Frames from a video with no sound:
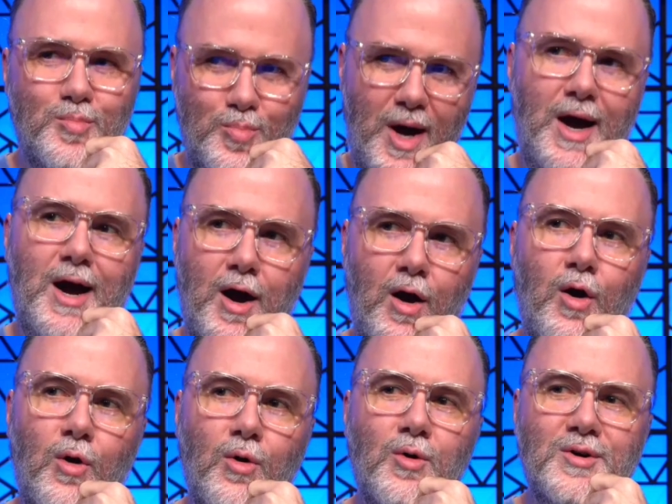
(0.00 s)

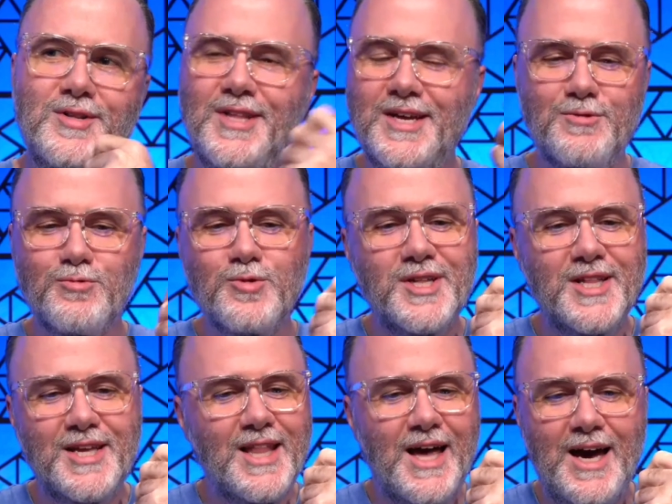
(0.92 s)
bow, like
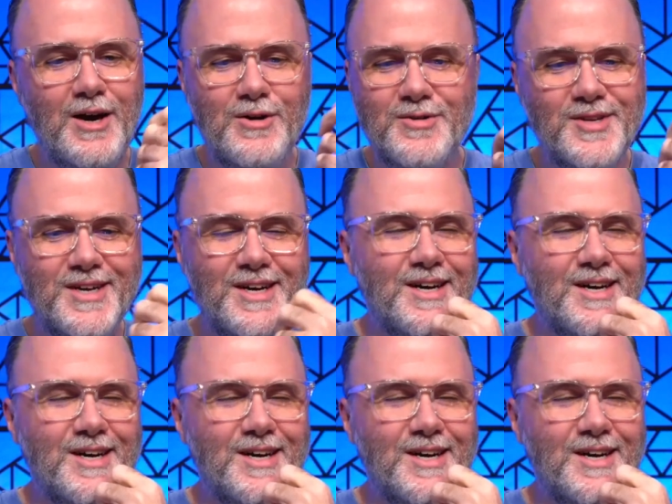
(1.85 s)
really loud.